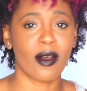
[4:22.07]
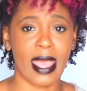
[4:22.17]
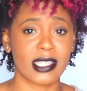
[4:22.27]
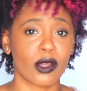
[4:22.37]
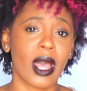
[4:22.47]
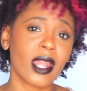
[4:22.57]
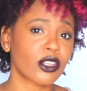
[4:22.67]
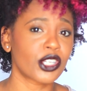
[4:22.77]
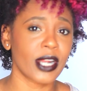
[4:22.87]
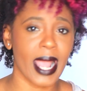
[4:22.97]
Okay, so
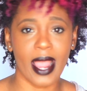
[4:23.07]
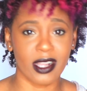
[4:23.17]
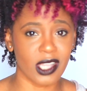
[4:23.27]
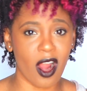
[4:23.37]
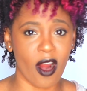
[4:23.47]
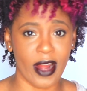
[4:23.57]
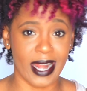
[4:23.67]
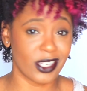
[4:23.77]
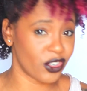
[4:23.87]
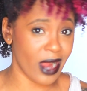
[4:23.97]
color treated hair is
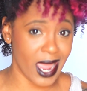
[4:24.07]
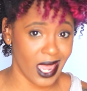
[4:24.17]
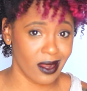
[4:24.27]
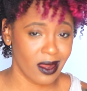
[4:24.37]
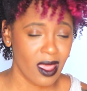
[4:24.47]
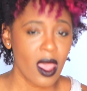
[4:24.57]
already drying,